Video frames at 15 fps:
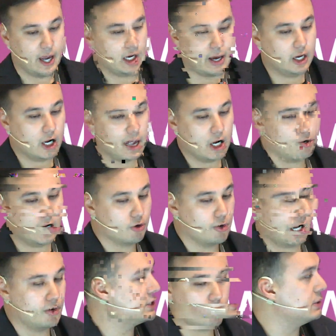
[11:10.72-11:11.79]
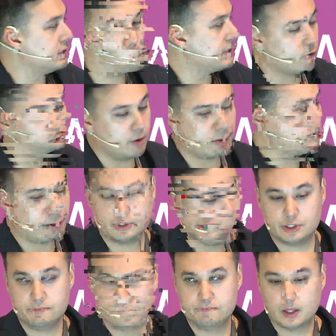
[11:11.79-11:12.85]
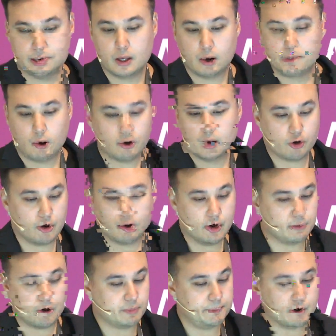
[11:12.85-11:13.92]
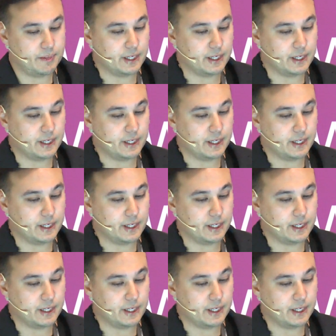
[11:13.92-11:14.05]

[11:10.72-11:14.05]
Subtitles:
you'll be able to see how many credits that you get each month.